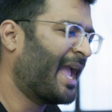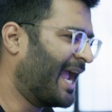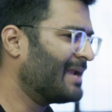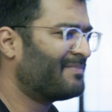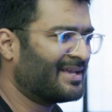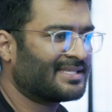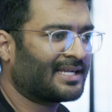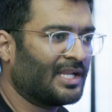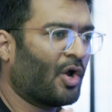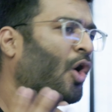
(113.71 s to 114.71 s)
and
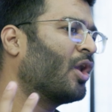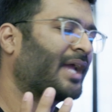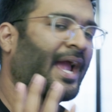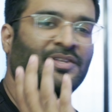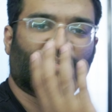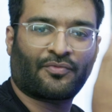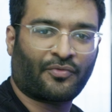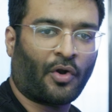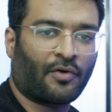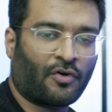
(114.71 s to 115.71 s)
basically all kinds of
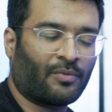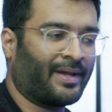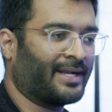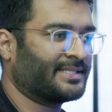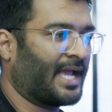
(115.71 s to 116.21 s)
raw formats